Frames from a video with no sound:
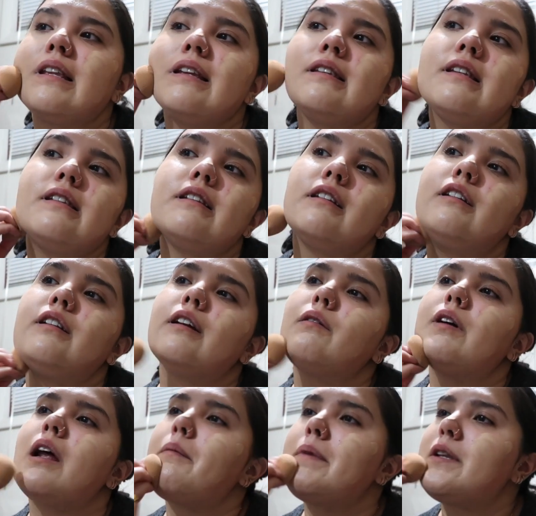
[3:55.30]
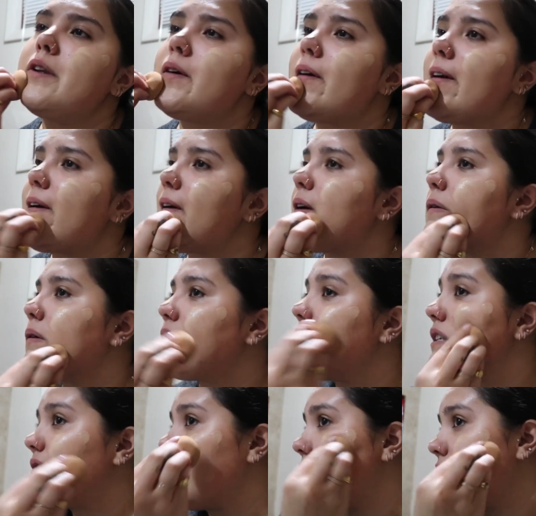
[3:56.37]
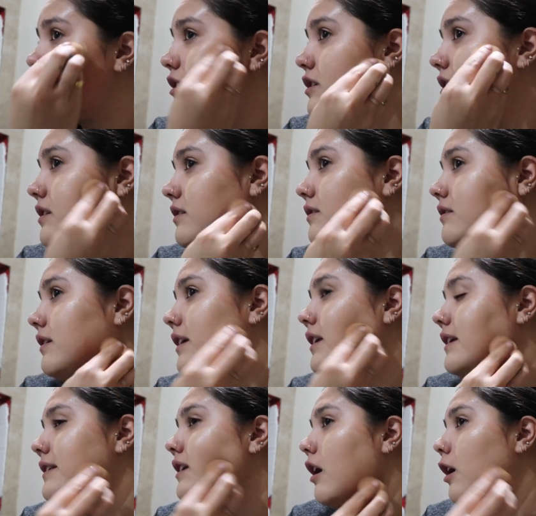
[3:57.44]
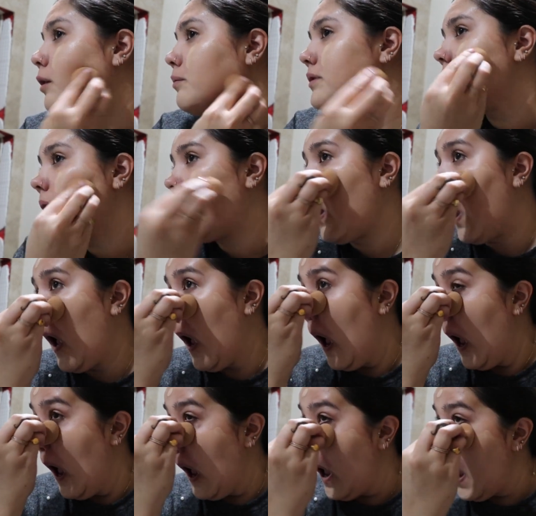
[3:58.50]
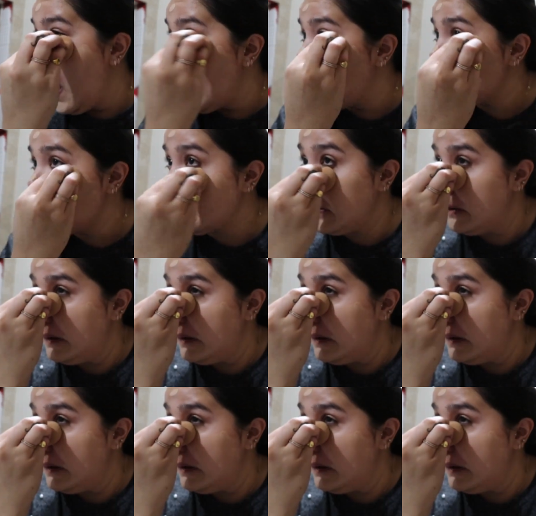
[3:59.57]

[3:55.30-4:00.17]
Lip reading: this is literally what I've been doing with this foundation, and it's helped. So